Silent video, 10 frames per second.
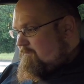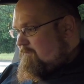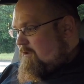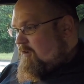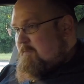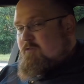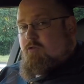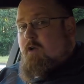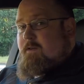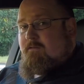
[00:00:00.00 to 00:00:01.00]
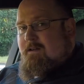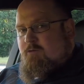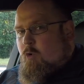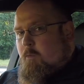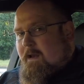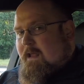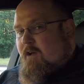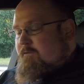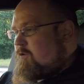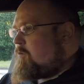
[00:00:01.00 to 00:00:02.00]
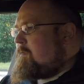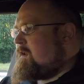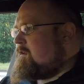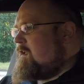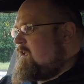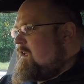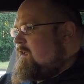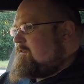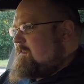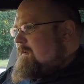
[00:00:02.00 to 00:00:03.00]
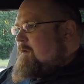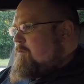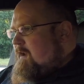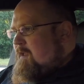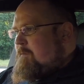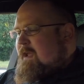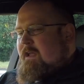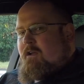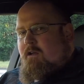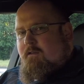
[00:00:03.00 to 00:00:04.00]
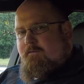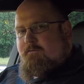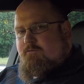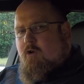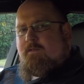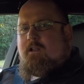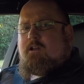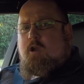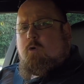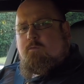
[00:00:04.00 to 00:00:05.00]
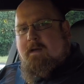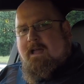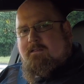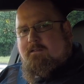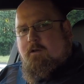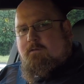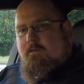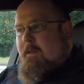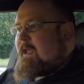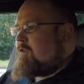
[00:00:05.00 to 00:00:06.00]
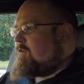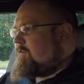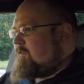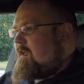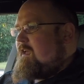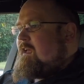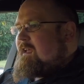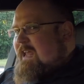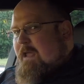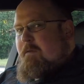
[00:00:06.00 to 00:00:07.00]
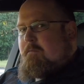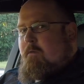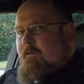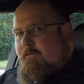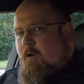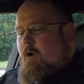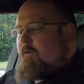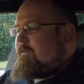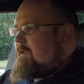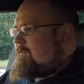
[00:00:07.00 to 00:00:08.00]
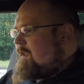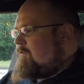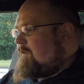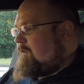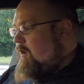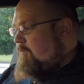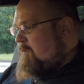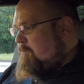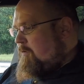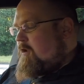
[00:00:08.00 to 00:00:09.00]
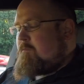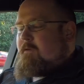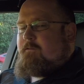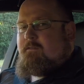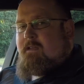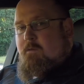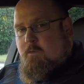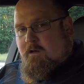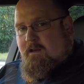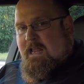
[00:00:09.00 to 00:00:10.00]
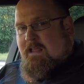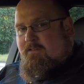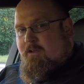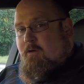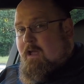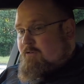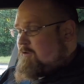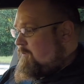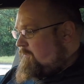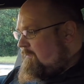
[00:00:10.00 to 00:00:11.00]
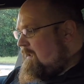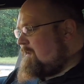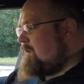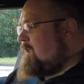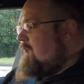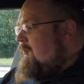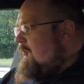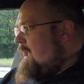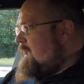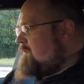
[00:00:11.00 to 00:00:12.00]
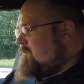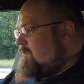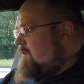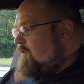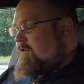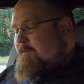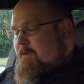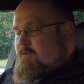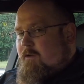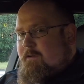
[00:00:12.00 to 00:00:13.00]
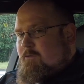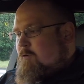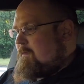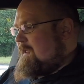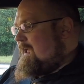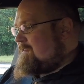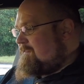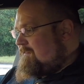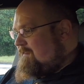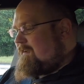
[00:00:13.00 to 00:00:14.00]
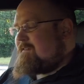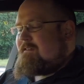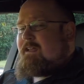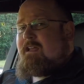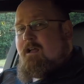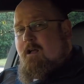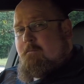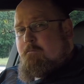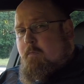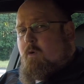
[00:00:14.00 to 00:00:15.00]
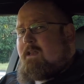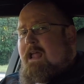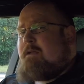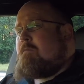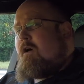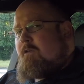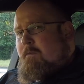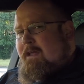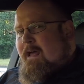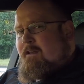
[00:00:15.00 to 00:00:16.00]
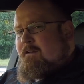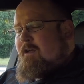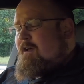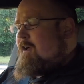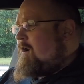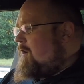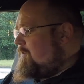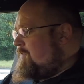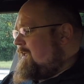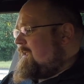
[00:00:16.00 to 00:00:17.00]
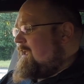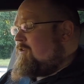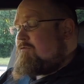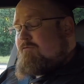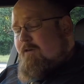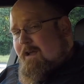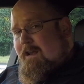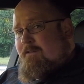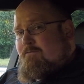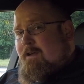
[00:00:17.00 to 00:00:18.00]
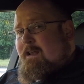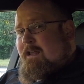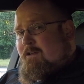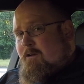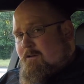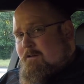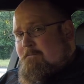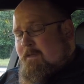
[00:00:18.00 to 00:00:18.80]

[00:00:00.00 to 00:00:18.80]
I've been driving around normally. I've not been deliberately being kind of driving like an old man, so to speak, and just keeping my foot off the accelerator. I've been putting my foot down when I need to, as you've seen, and I've just been driving normally. And 60.8 miles per gallon, I think, is really, really good.